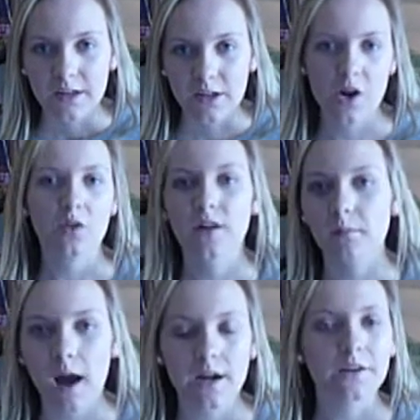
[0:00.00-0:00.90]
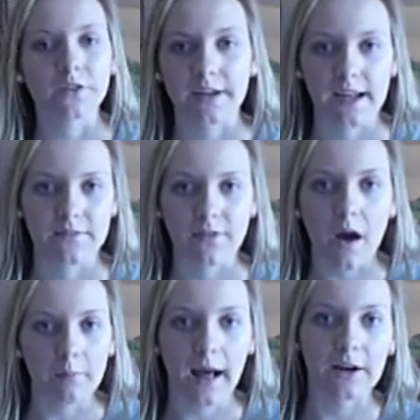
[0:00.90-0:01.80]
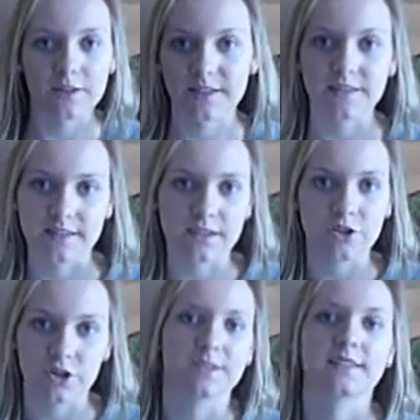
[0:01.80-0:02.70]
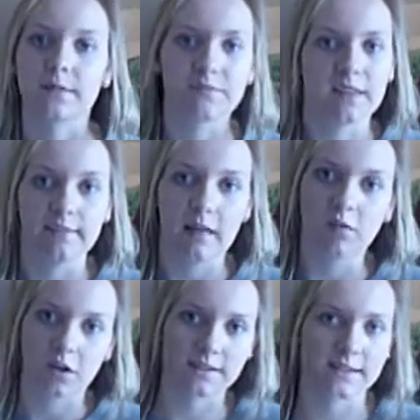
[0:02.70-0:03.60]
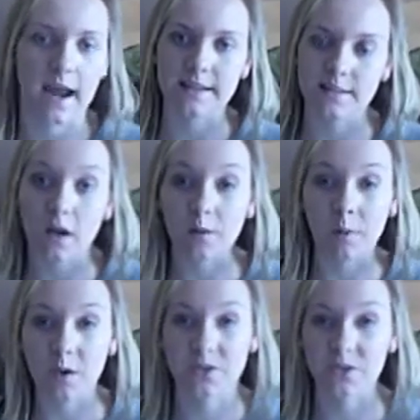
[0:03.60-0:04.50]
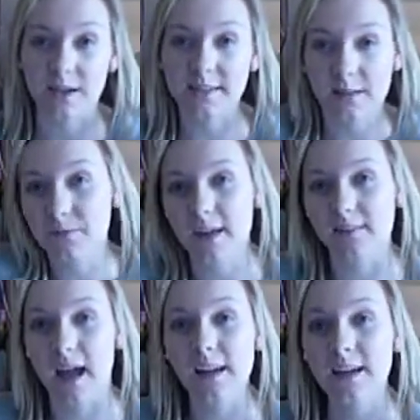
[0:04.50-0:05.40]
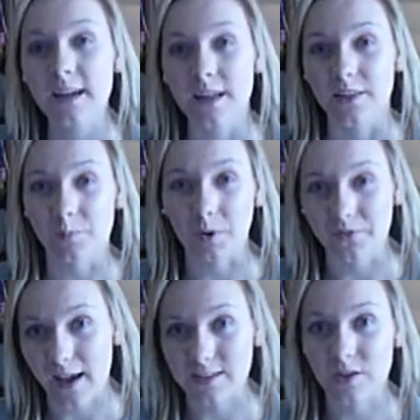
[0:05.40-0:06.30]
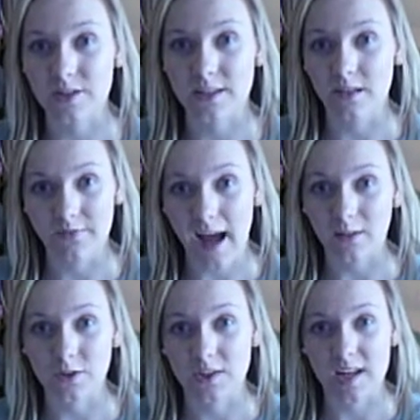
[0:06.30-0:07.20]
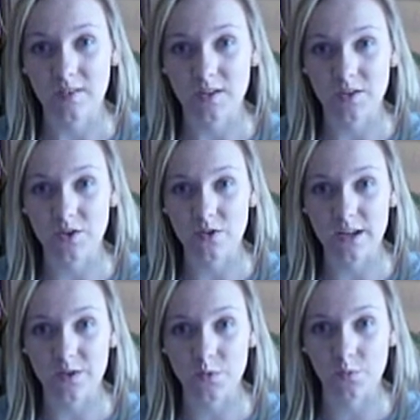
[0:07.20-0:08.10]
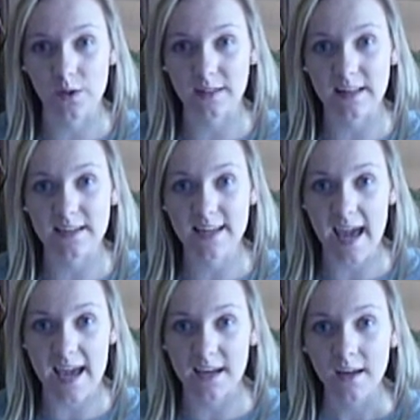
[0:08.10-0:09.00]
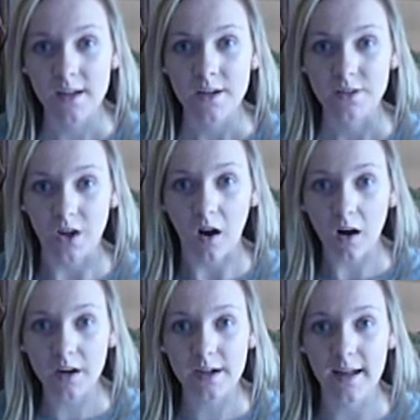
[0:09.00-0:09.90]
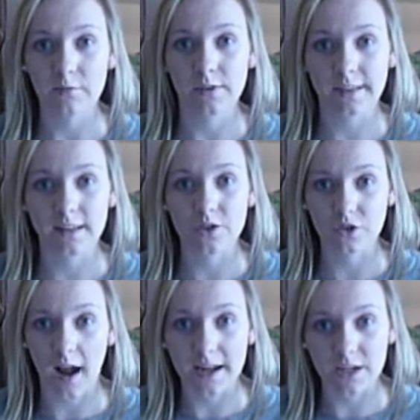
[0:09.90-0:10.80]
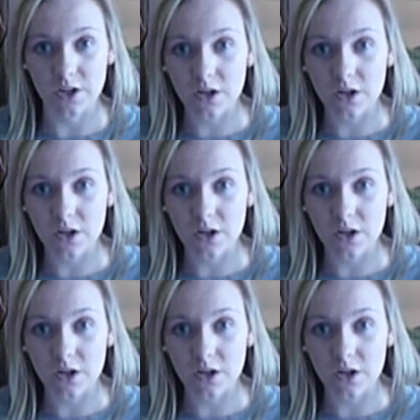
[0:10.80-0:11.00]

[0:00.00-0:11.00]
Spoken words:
their motto, Creative Thought Matters, isn't just something that looks nice on a poster. It's something that the professors and the faculty and the students really take to heart and really try and